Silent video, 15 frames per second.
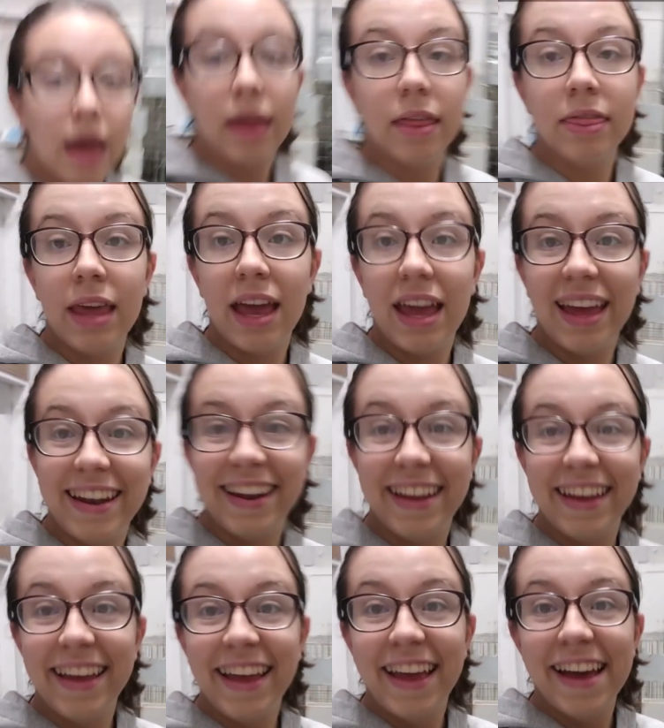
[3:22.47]
and
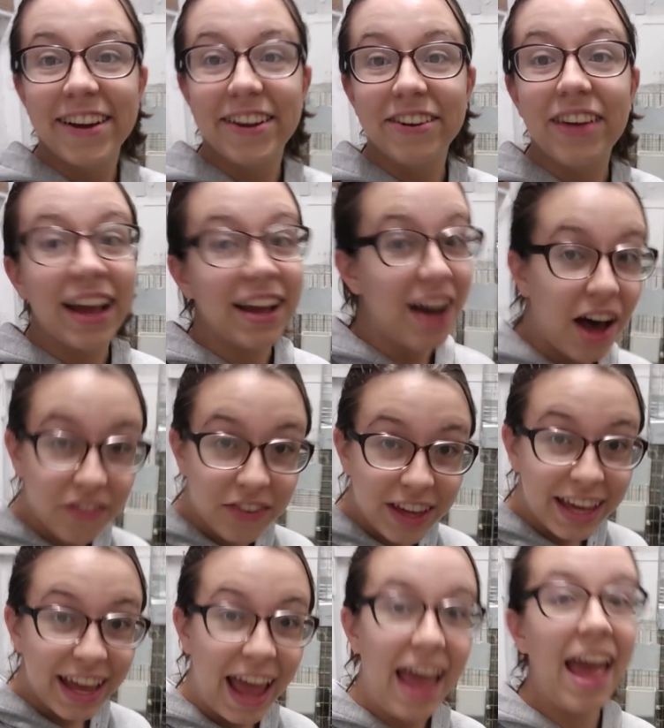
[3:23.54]
then go get
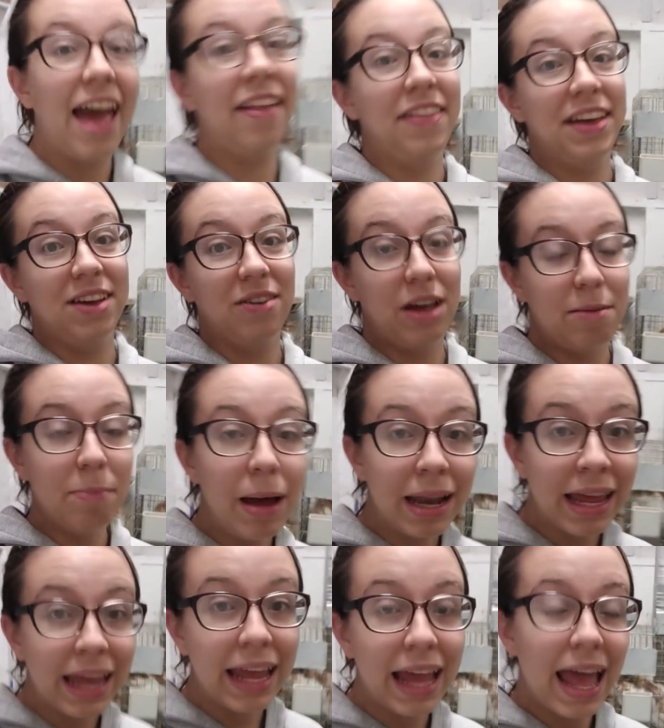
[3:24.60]
coffee and then go get
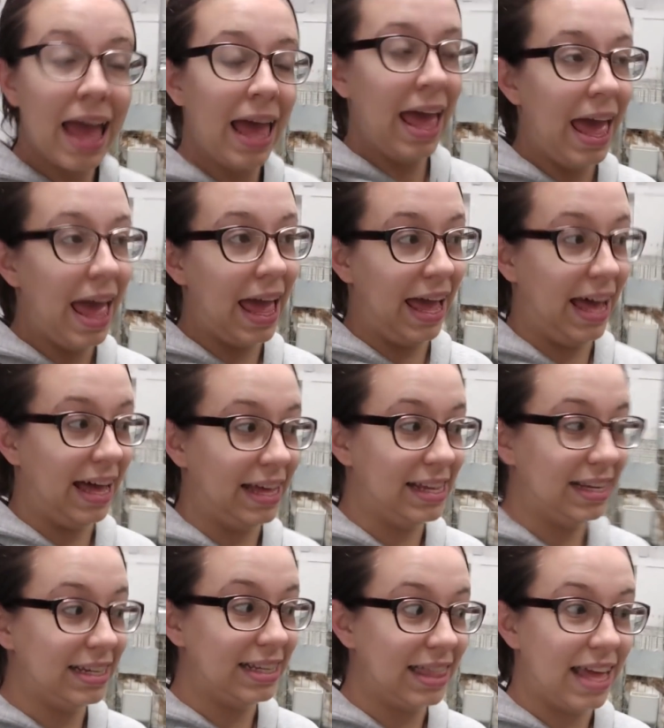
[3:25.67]
money
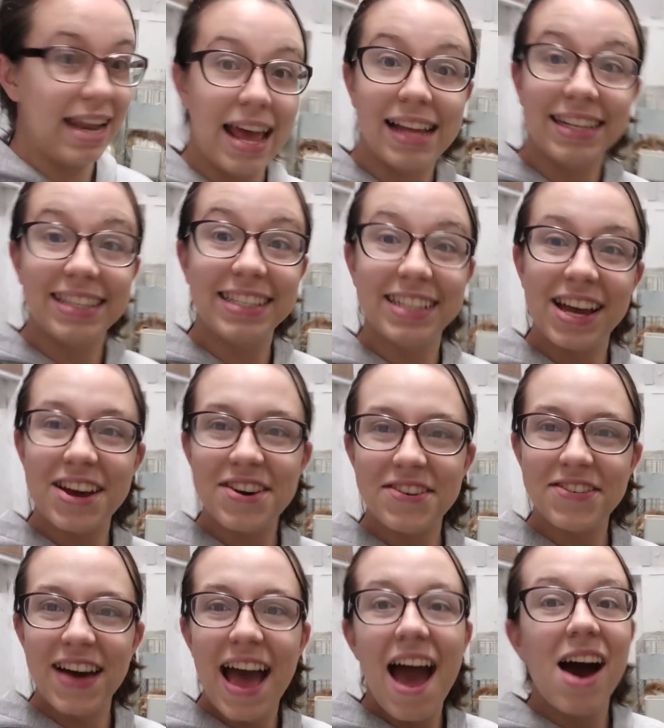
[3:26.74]
and then head to the show.